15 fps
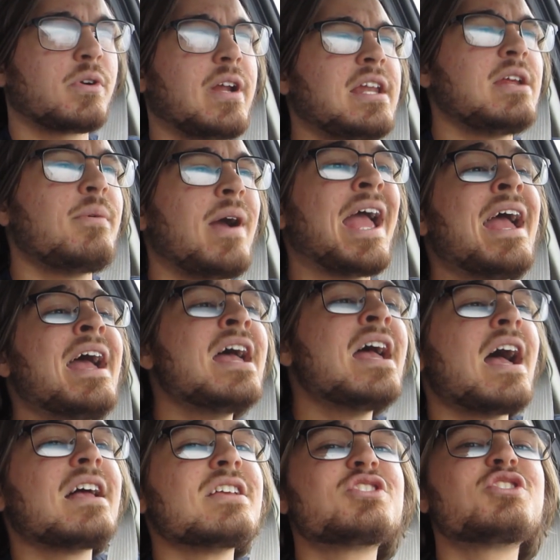Anyway,
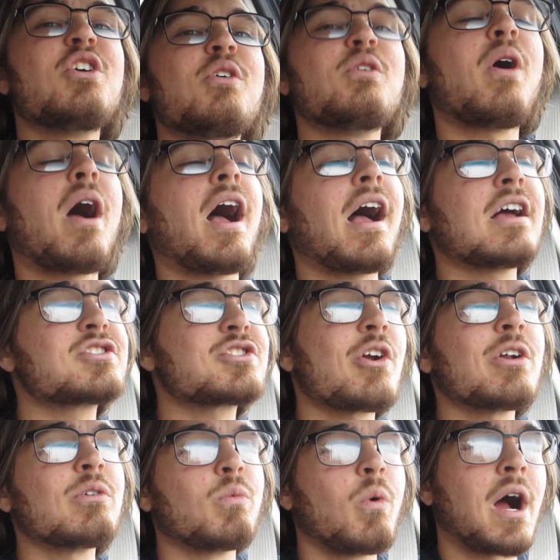so I
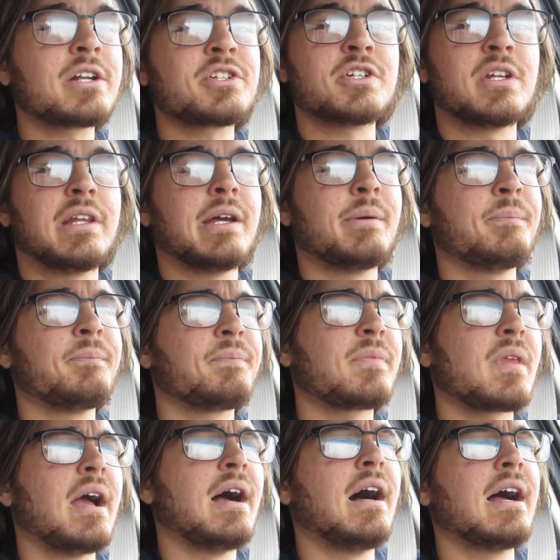started watching them,
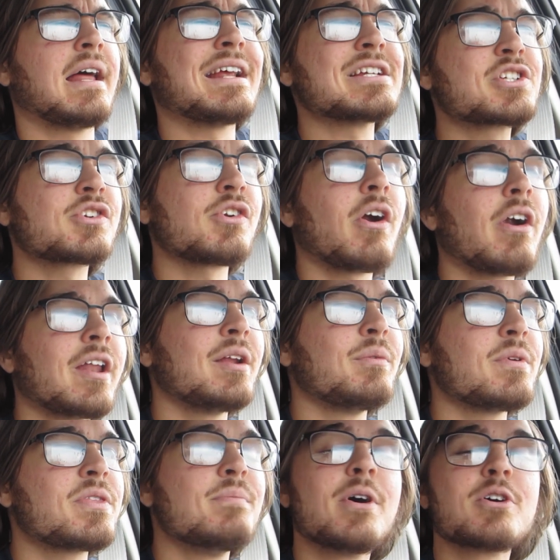and I started
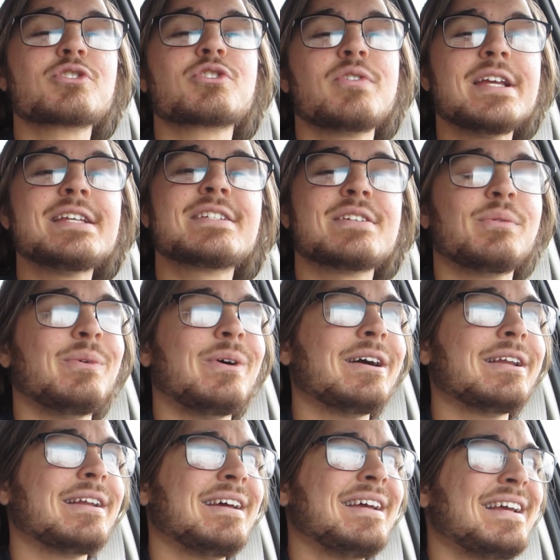with the most recent
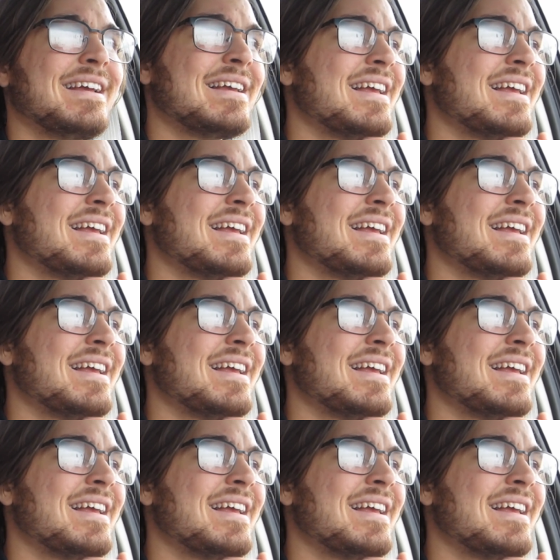one.